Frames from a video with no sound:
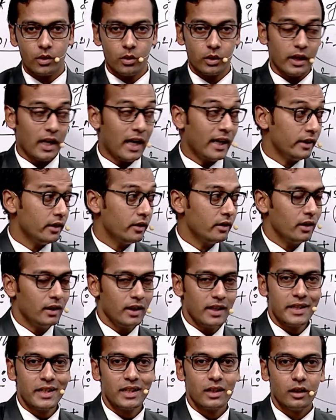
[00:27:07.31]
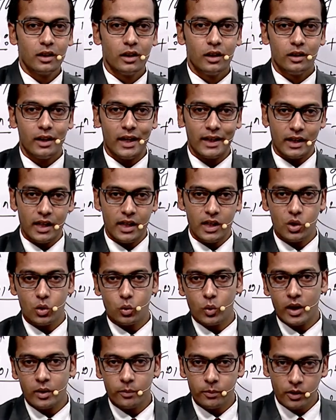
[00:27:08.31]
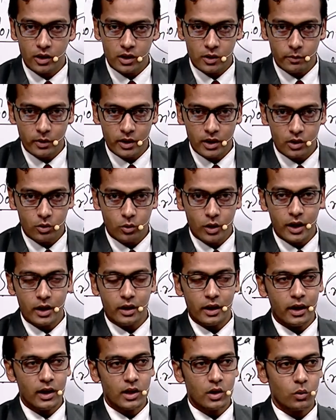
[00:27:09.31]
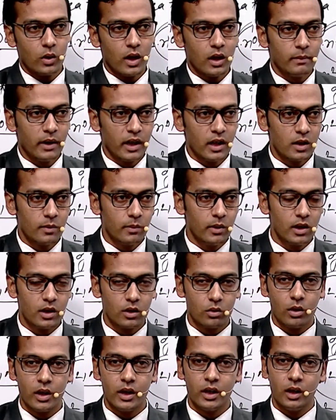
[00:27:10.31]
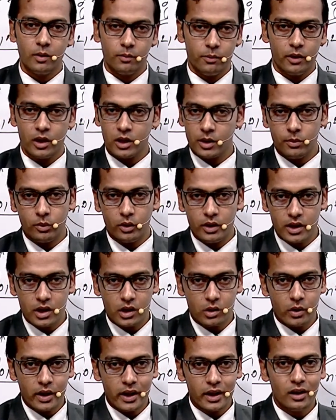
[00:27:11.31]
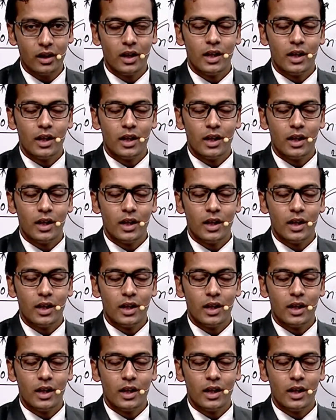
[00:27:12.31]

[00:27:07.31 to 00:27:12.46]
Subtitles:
identities like a square plus b square, a square minus b square, a plus b whole square,